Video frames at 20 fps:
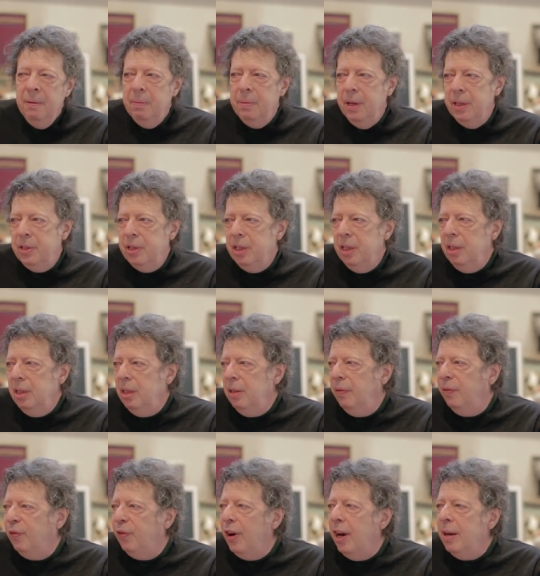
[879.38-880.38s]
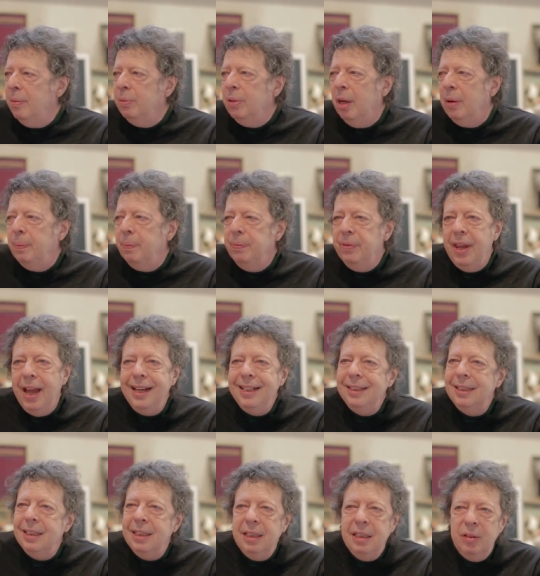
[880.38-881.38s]
but she framed up
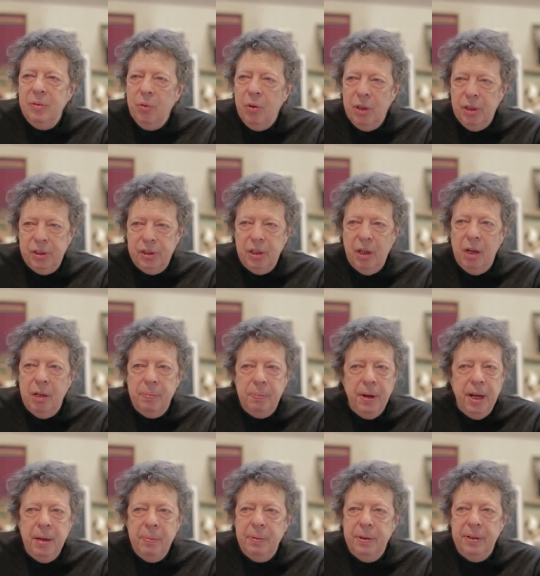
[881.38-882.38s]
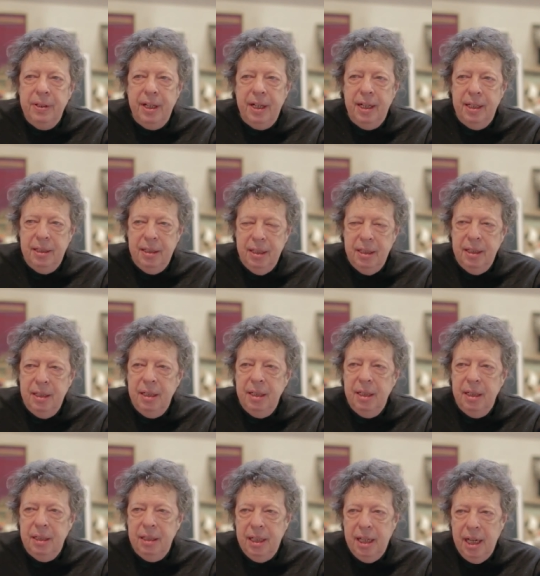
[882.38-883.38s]
19 works on paper that I did
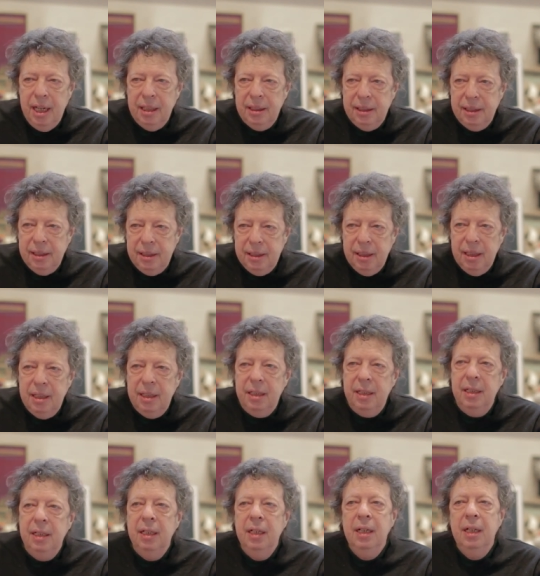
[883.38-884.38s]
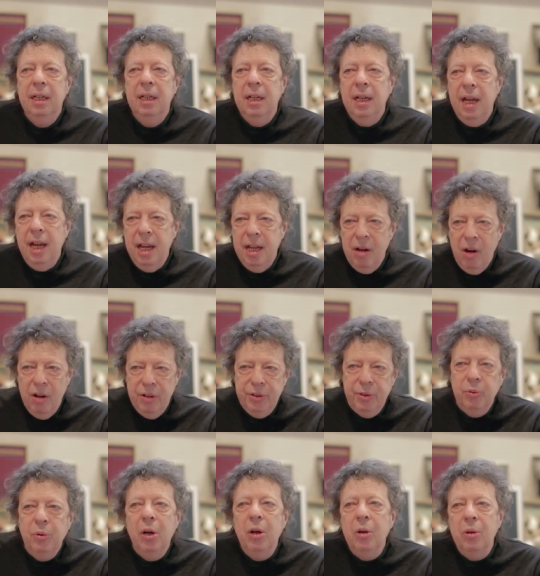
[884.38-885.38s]
in Kansas City and on
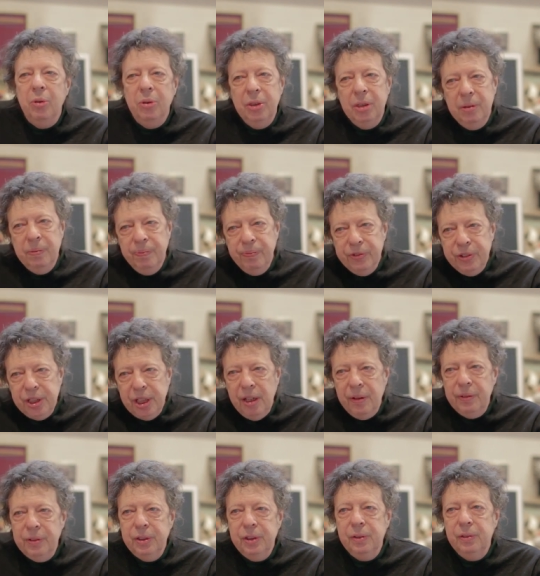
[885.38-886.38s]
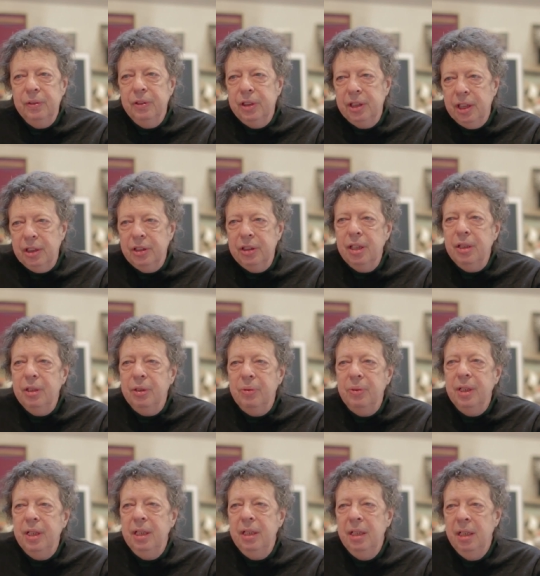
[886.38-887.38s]
the road. It was
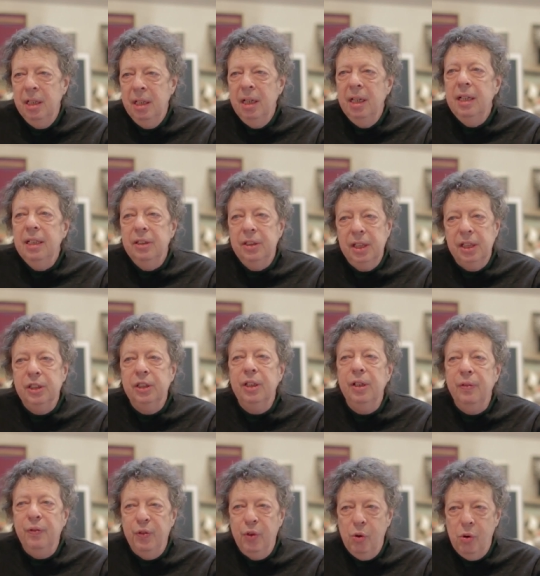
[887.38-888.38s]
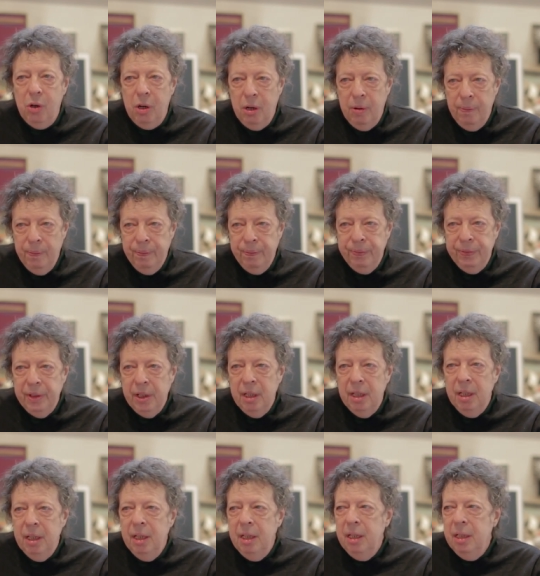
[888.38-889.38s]
63, 64.
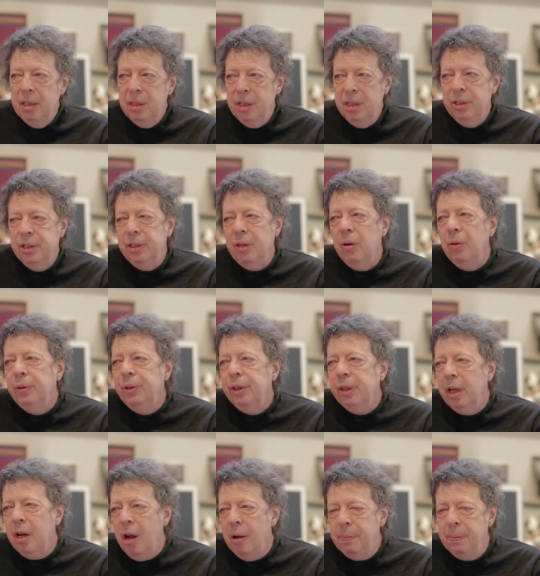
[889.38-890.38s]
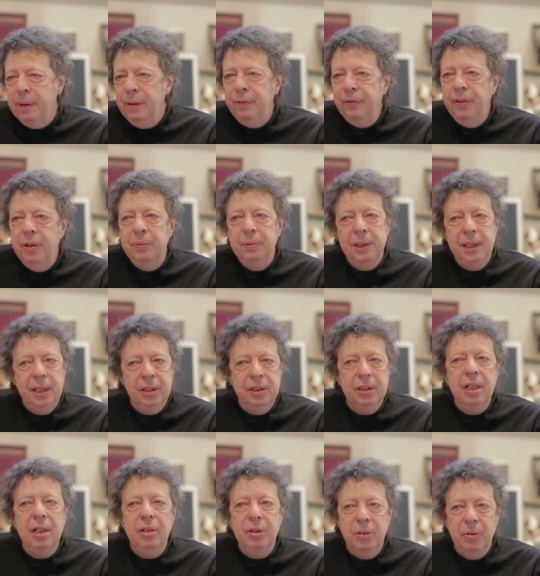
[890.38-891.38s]
She sold a couple from
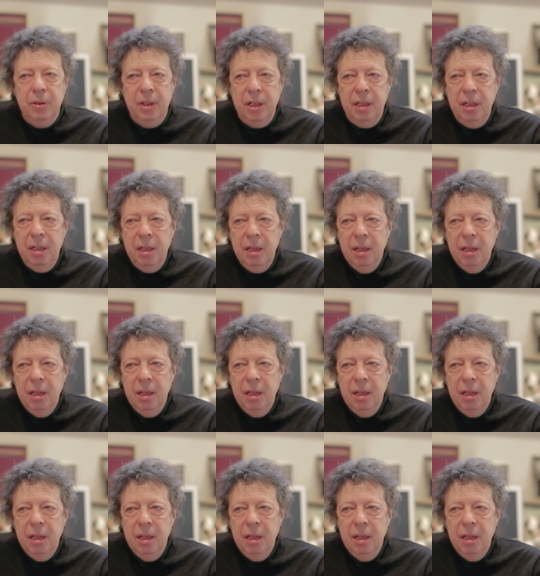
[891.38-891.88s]
63